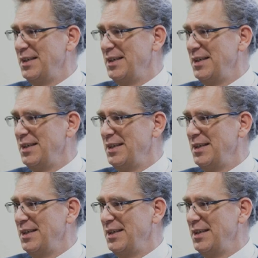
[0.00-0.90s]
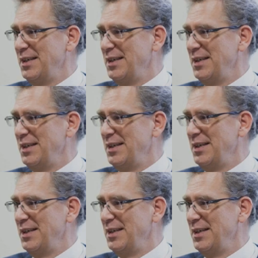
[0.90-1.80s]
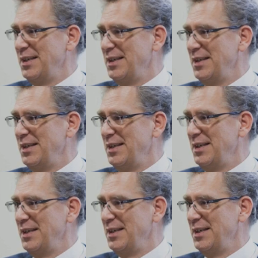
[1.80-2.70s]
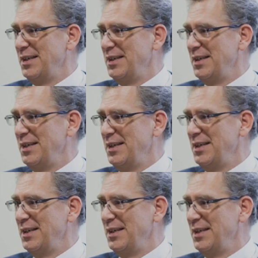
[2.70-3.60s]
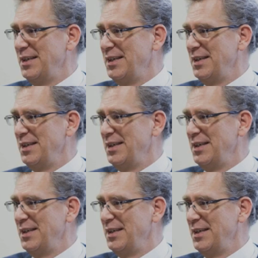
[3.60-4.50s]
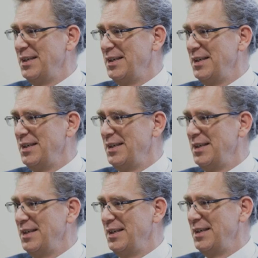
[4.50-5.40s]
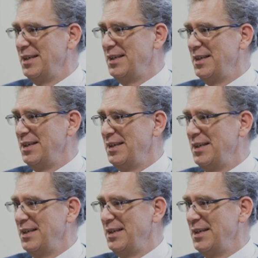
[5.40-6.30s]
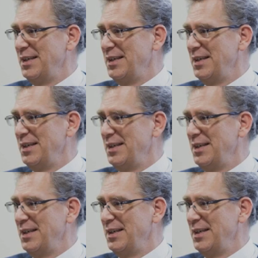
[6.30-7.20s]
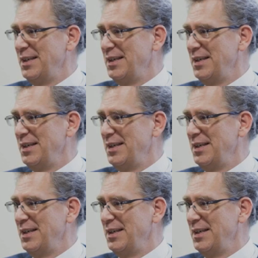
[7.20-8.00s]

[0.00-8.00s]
(not speaking)